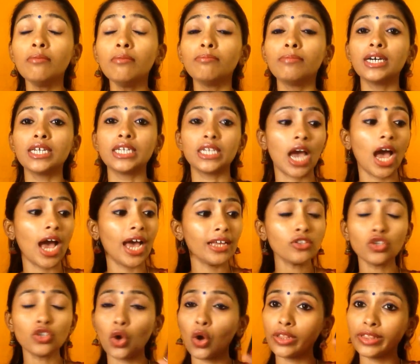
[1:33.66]
but I
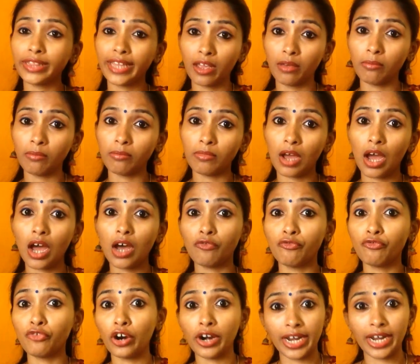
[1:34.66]
saw them
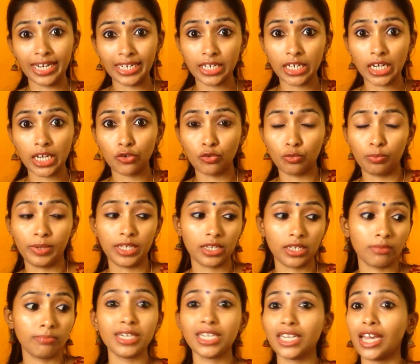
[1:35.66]
for 89 rupees.
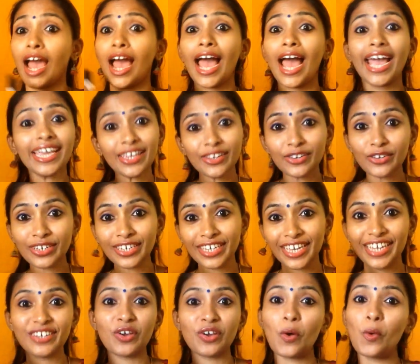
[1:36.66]
But I cannot
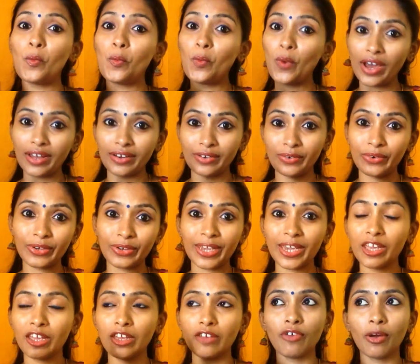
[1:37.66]
get one,
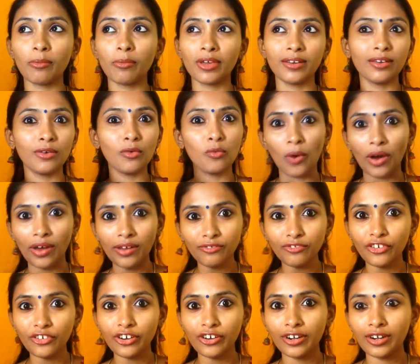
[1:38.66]
okay? If I'm getting one
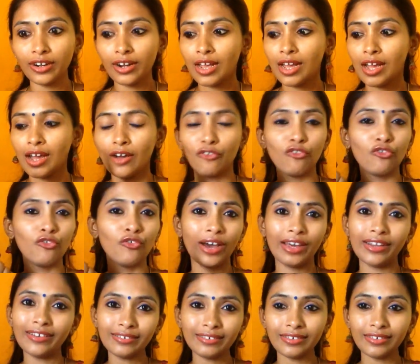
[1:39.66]
for
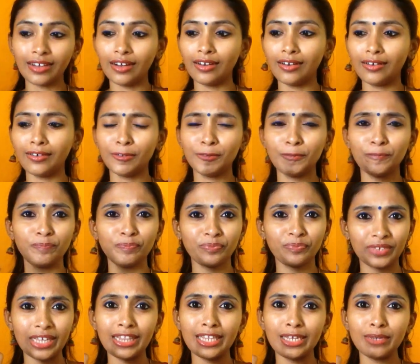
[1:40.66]
one
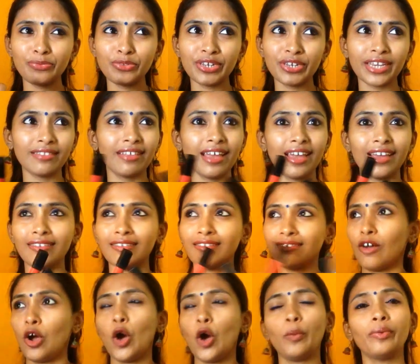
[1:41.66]
lipstick,
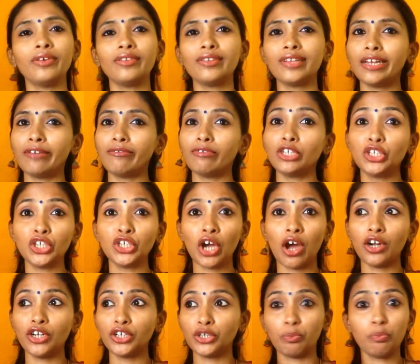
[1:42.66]
then obviously it will
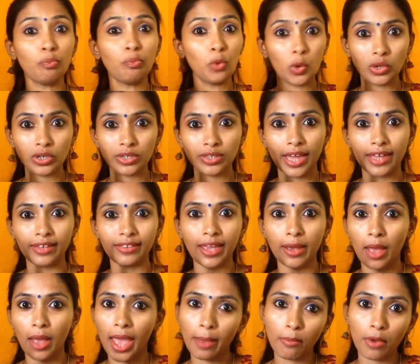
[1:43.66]
charge more than the
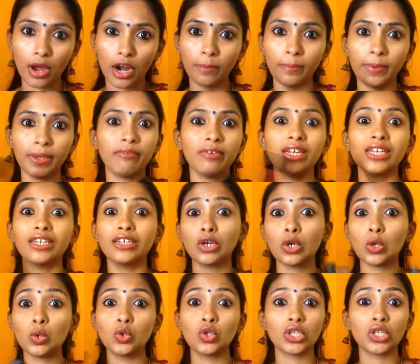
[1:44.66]
MRP when it
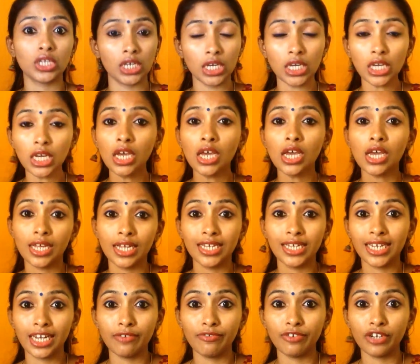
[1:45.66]
includes the
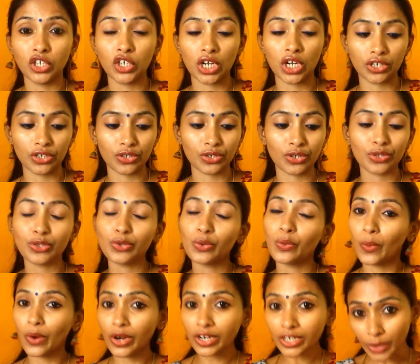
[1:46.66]
delivery charges. So
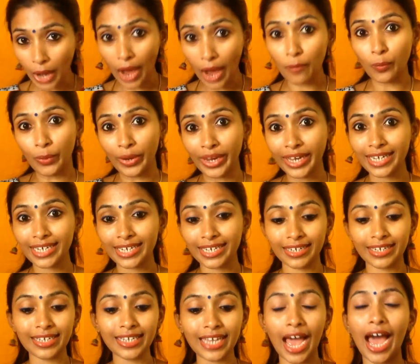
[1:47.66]
what we did
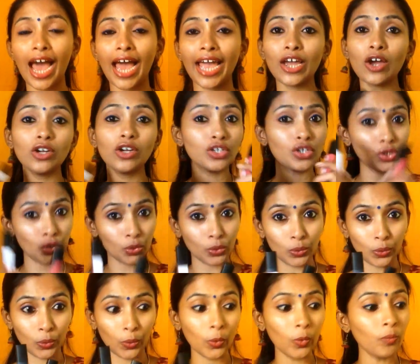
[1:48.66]
is I got
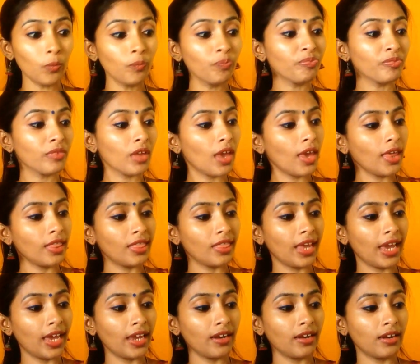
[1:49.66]
two.
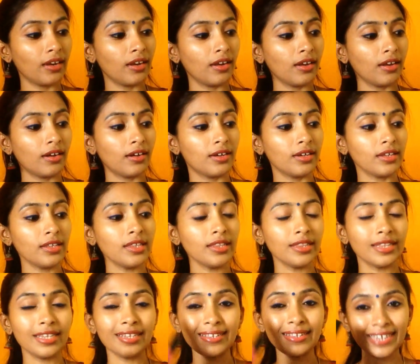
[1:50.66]
Then
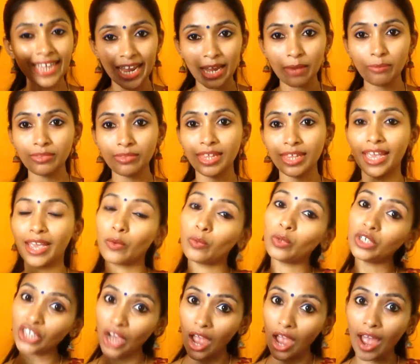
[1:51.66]
the same thing
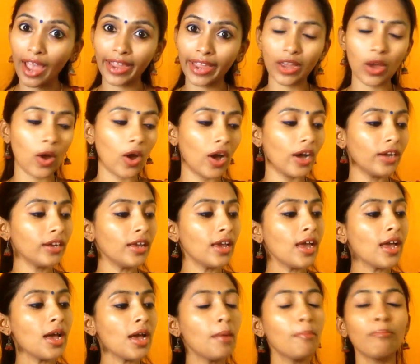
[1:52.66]
which I got,
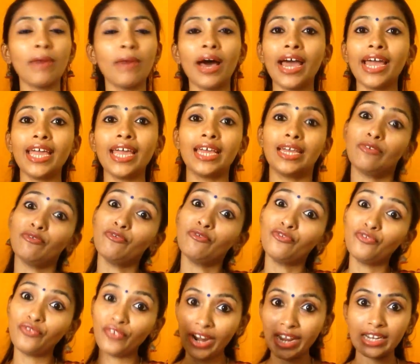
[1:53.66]
my
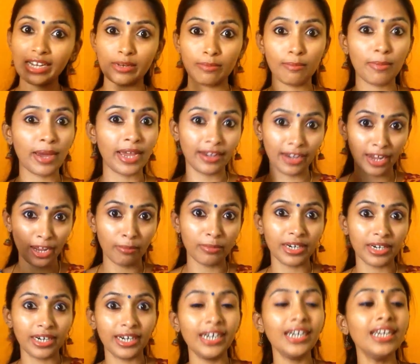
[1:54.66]
friend, my
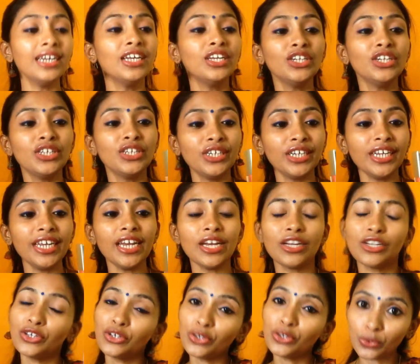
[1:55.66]
neighbor, she
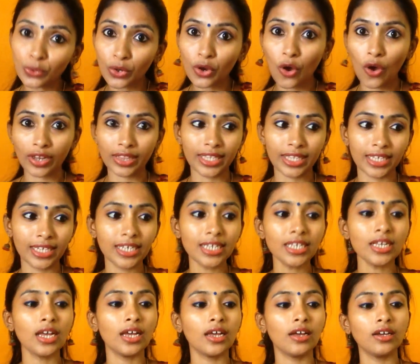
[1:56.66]
too got this.
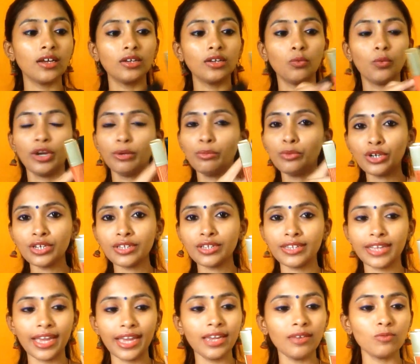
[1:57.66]
One more is
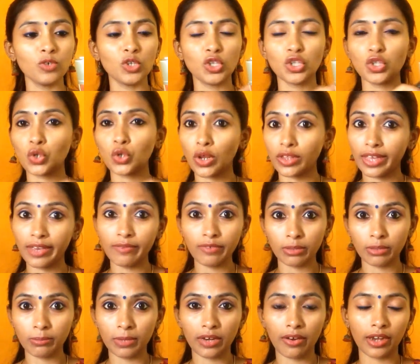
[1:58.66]
there, which is not there
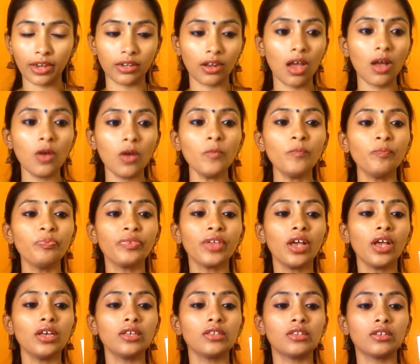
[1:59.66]
with me right now.
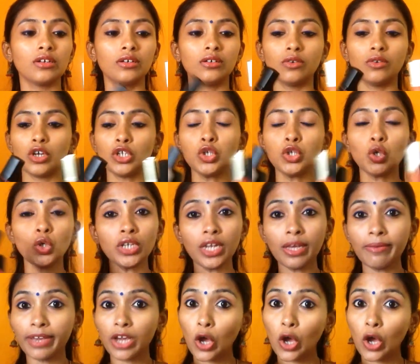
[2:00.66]
So totally we